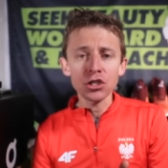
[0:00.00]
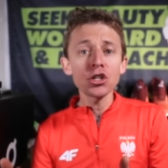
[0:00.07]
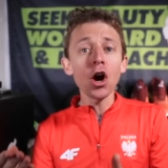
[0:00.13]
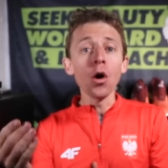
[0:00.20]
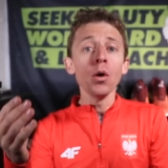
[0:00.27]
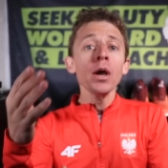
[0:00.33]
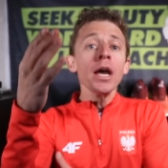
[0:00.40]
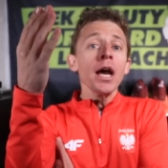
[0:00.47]
So,
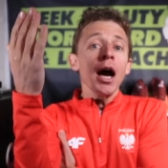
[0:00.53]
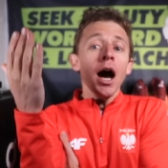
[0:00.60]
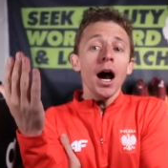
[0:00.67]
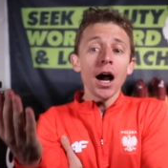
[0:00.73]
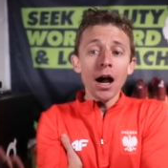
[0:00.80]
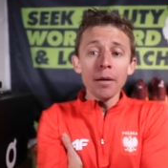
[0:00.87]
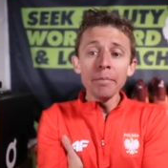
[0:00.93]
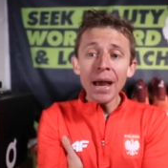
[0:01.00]

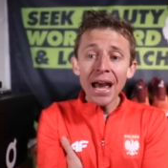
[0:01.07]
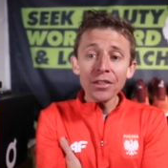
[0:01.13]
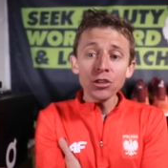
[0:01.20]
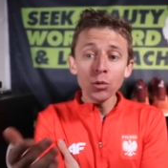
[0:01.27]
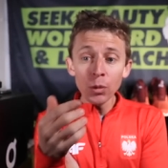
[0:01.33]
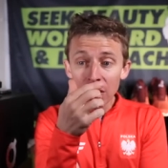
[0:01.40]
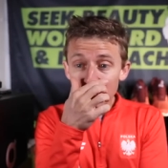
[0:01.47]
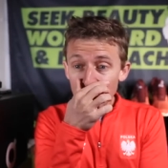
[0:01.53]
uh, Matt,
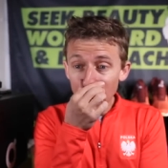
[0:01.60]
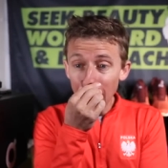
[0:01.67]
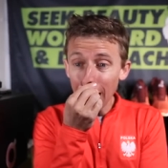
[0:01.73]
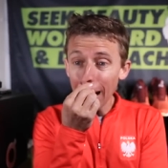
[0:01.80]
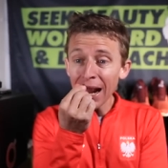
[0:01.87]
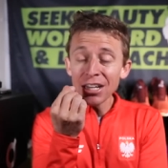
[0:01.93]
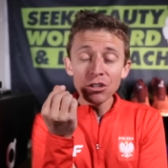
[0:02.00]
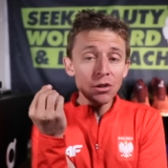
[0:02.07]
the reason
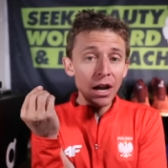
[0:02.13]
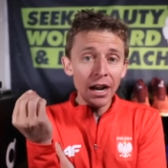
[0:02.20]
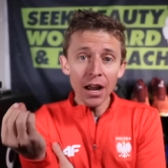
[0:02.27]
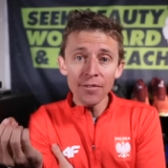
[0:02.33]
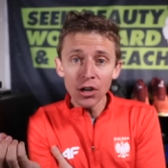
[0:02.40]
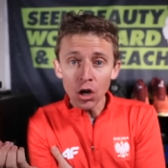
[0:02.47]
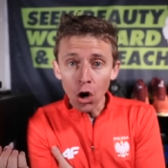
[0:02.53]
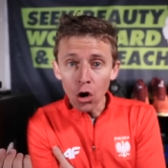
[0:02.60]
I do not
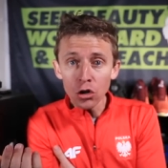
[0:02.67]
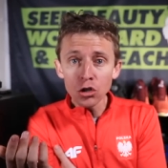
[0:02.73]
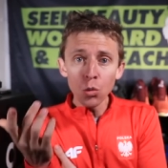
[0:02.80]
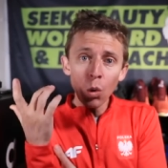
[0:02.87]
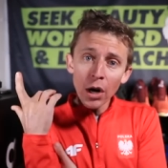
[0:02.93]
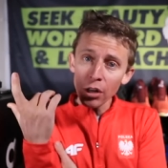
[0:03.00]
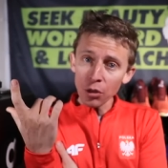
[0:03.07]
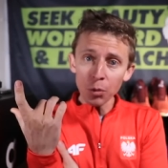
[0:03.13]
have a coach,
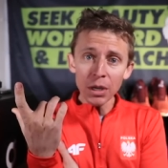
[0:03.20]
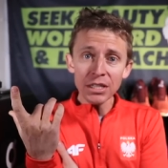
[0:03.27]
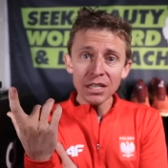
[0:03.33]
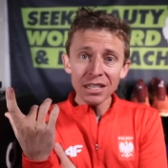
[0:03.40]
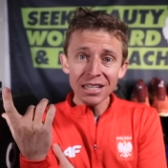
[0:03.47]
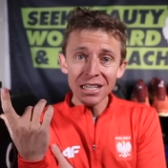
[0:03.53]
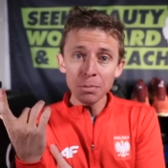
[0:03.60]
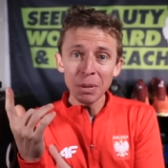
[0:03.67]
one of the
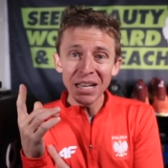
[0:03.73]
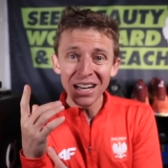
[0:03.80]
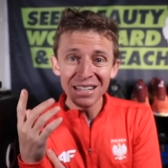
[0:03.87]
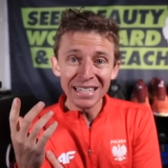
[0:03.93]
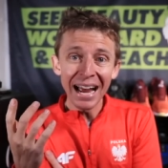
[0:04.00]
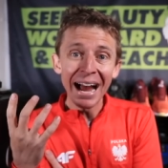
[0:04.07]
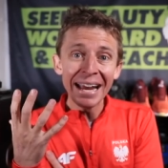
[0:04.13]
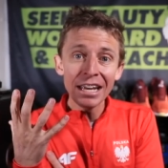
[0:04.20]
reasons is because
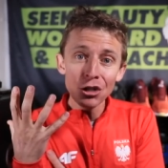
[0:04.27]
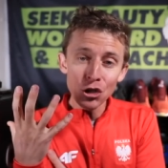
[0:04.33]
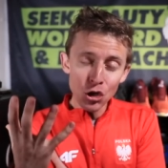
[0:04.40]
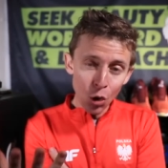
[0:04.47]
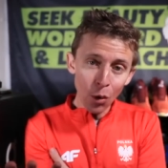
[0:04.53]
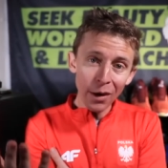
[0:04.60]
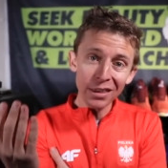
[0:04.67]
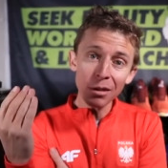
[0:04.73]
I
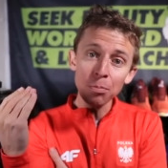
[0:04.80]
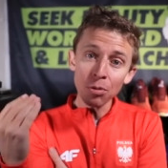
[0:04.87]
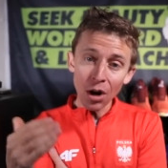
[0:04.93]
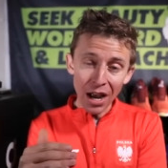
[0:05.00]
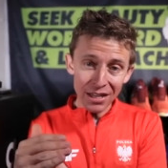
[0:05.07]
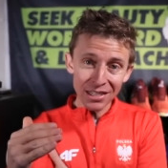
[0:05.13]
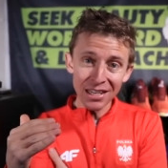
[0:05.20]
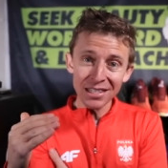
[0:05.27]
enjoy the
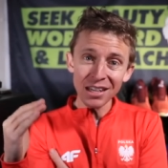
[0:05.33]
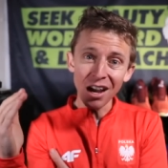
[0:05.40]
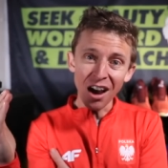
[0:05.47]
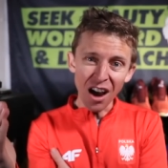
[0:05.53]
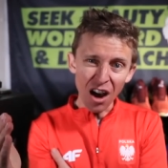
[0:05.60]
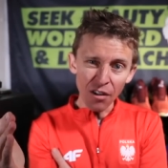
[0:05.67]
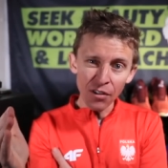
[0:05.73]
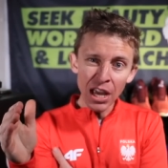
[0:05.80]
process
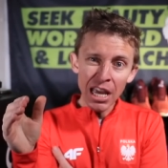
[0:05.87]
of